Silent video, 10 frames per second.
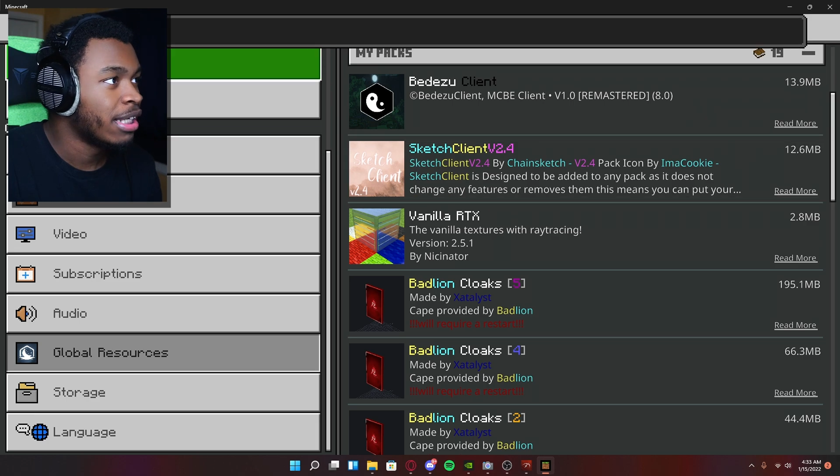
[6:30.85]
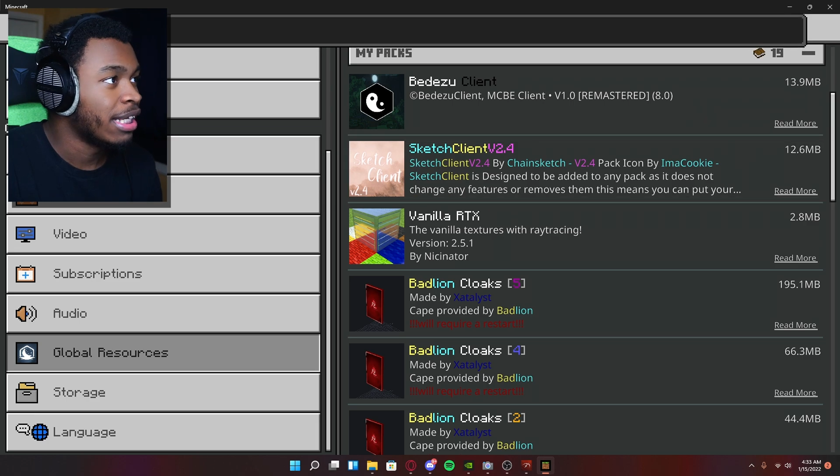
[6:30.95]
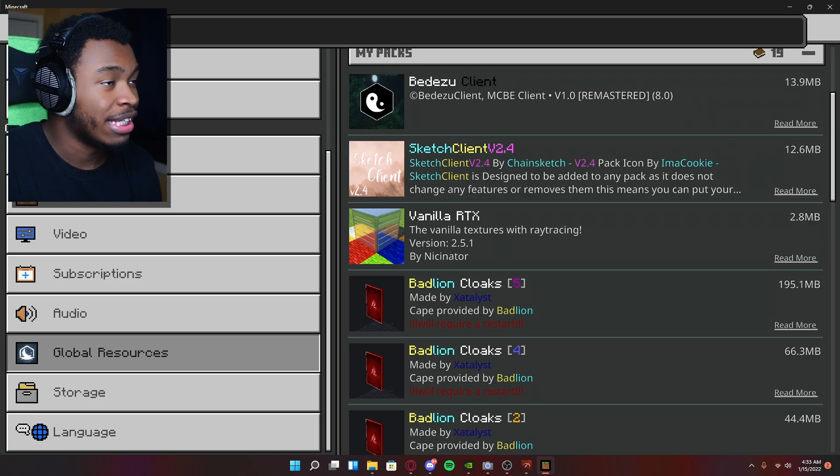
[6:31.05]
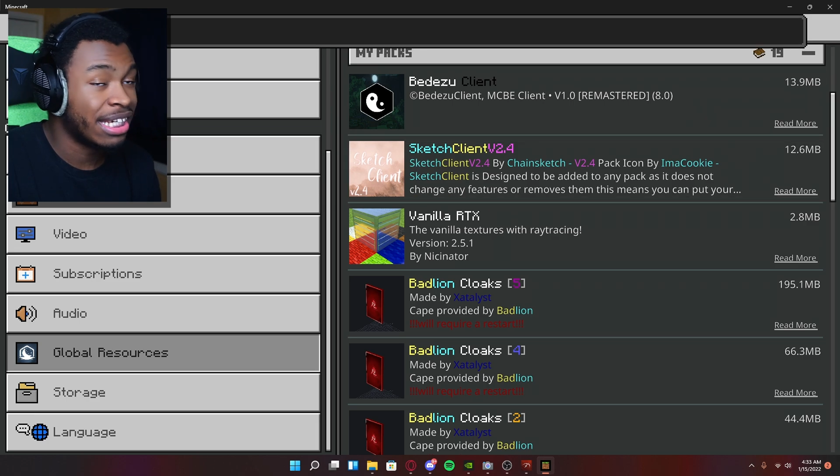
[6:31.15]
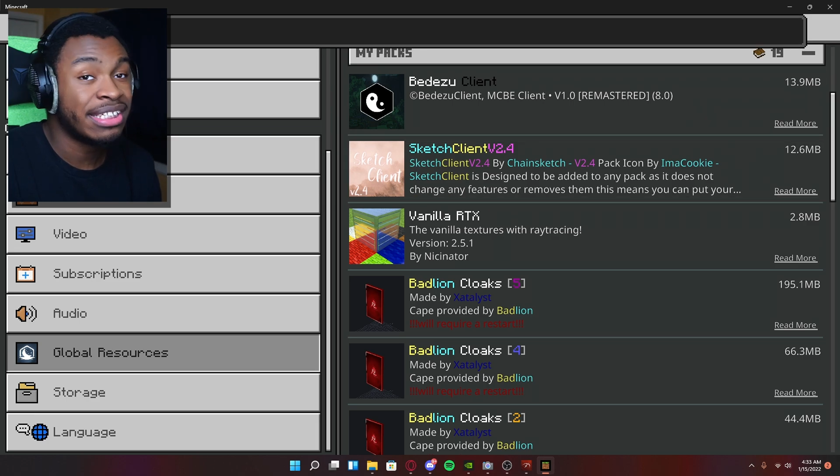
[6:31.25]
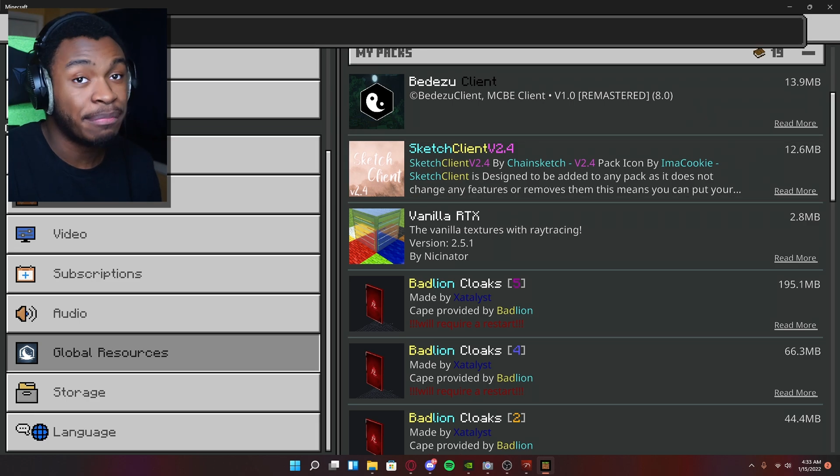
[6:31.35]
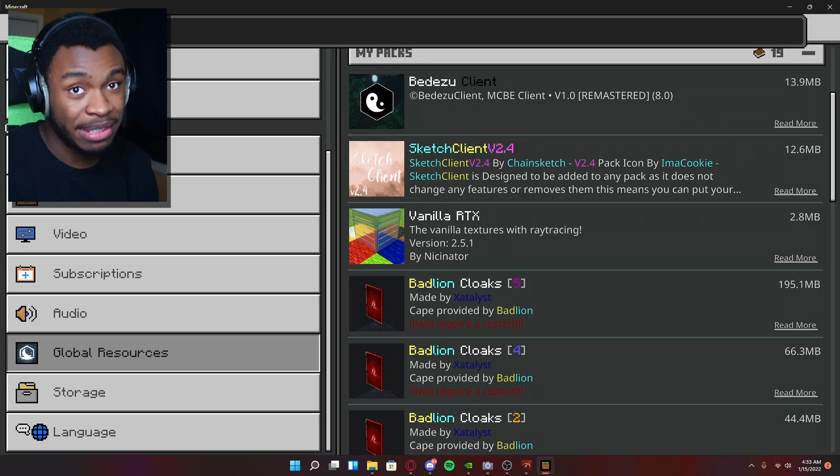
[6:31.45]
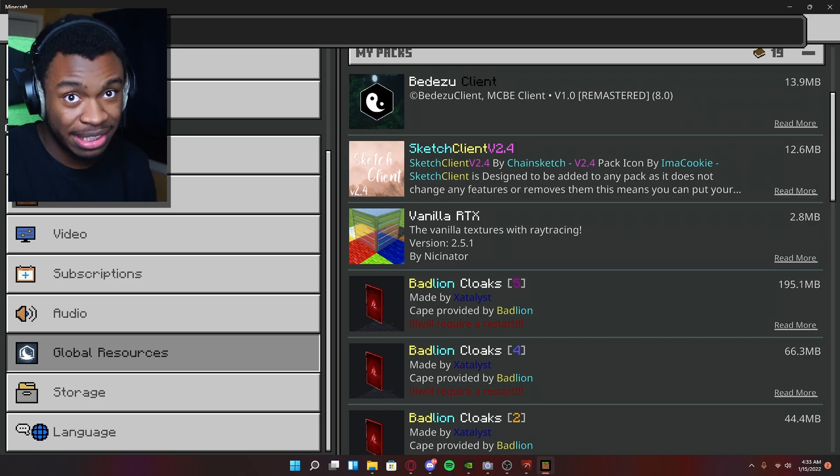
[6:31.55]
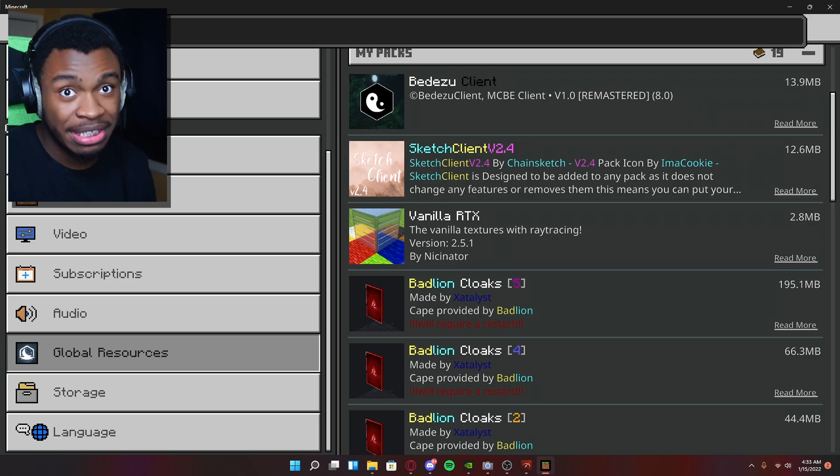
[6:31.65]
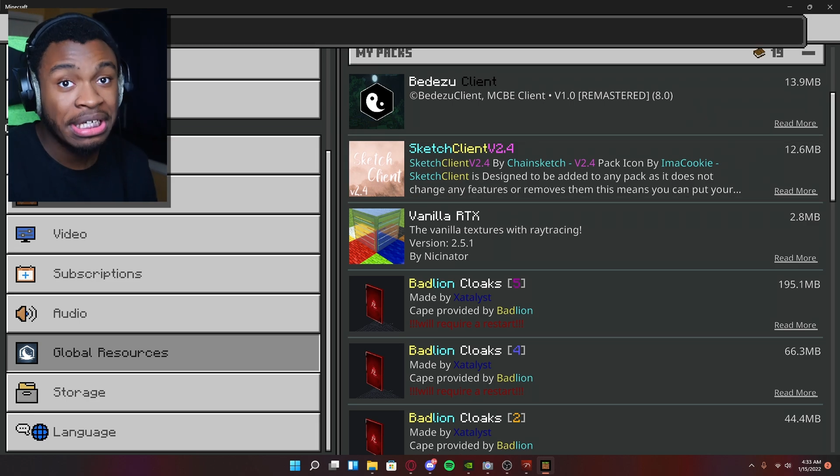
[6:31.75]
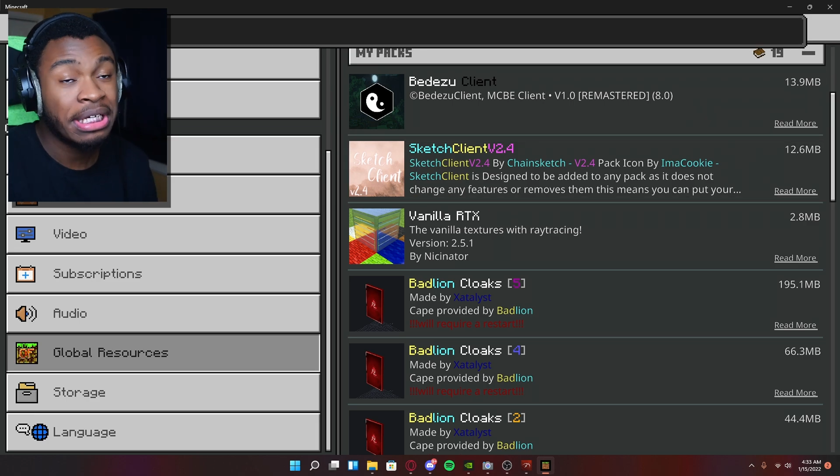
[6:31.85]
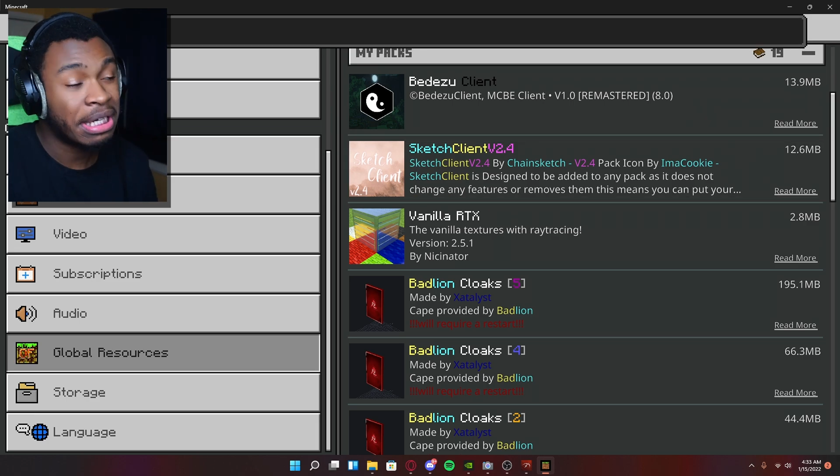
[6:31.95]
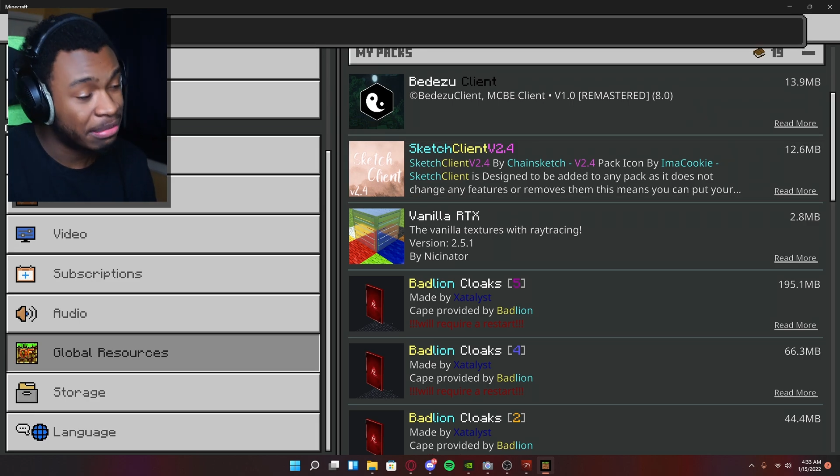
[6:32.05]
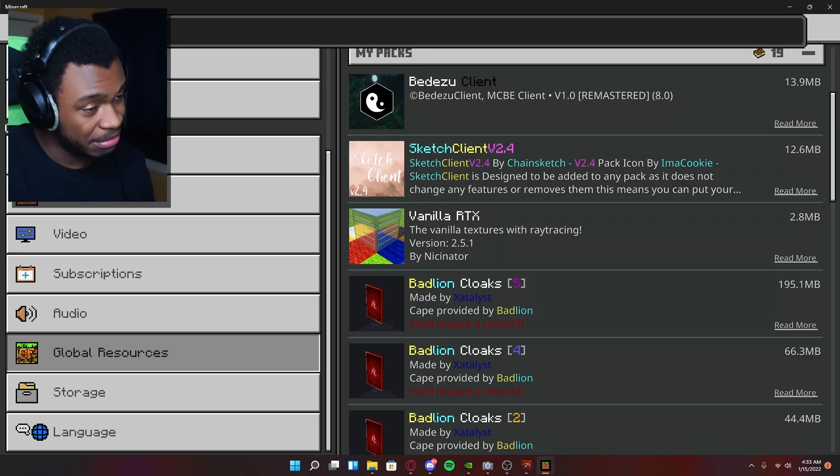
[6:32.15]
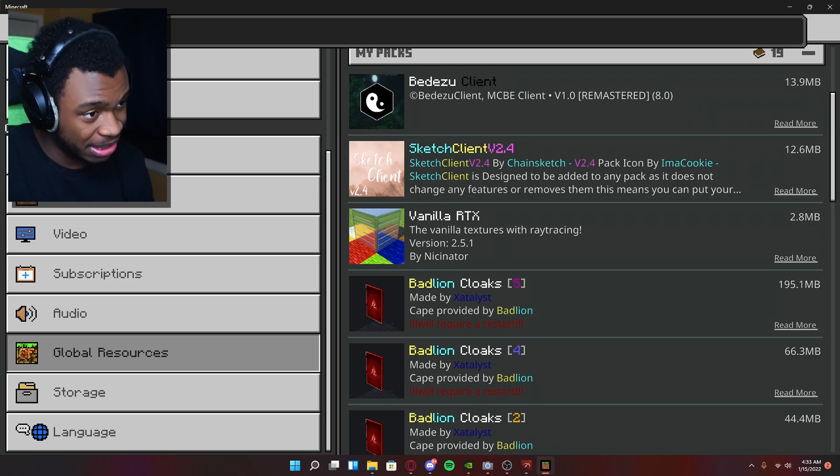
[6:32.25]
E S B.
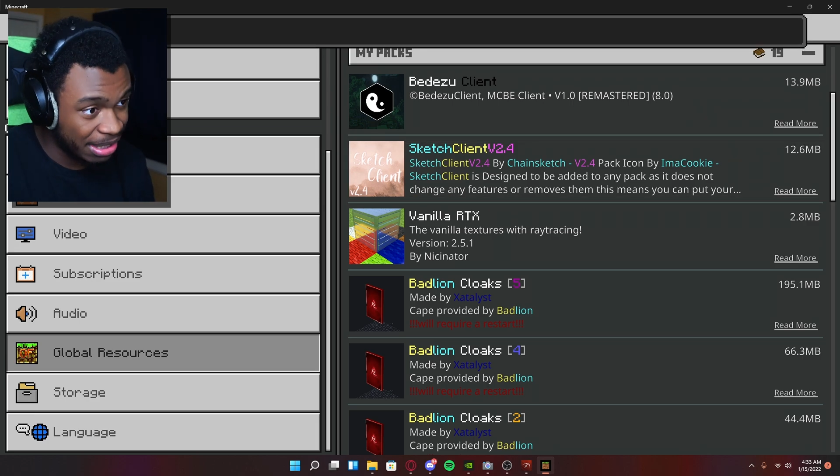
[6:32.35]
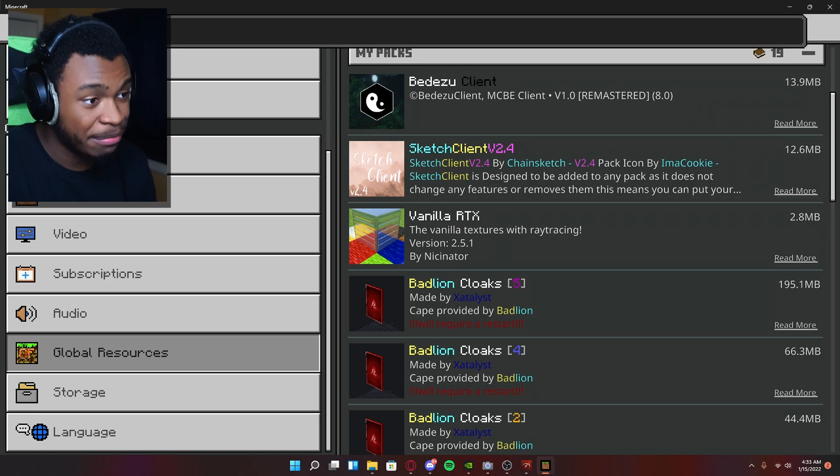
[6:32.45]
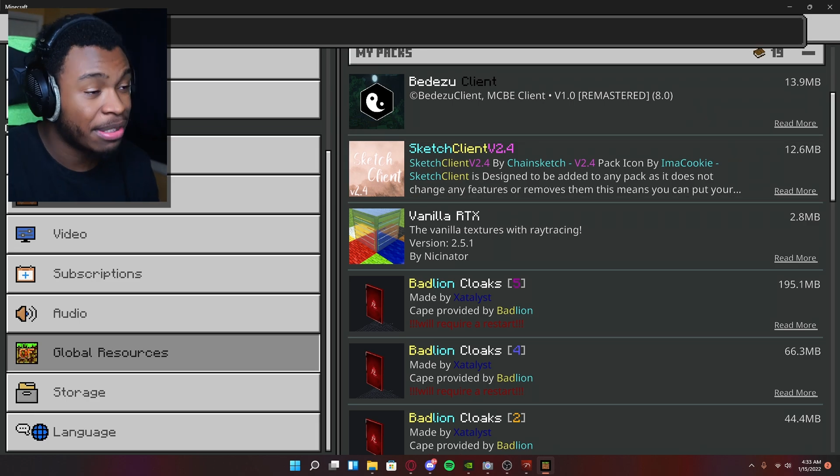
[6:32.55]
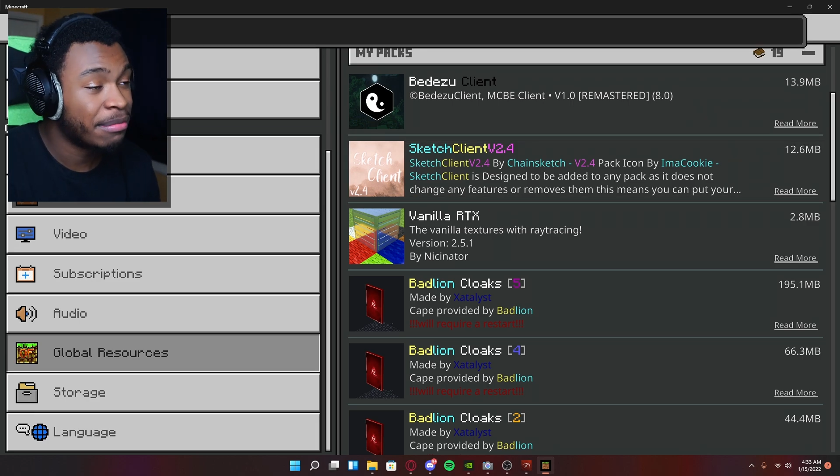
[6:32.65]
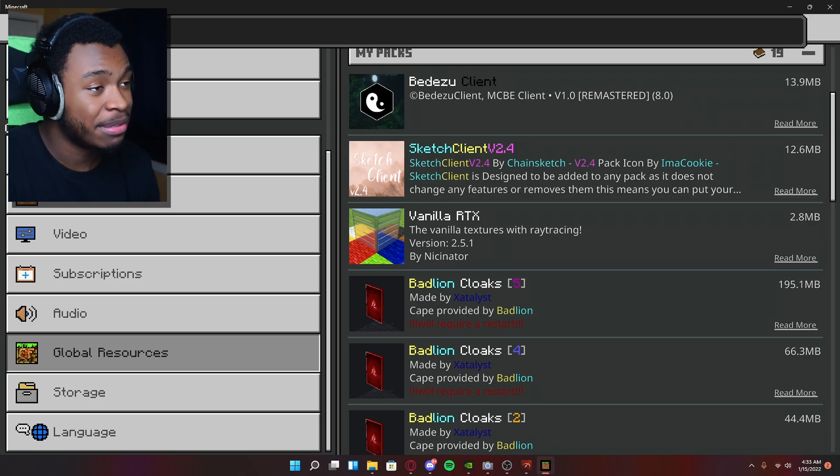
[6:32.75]
Yep, yep, yep.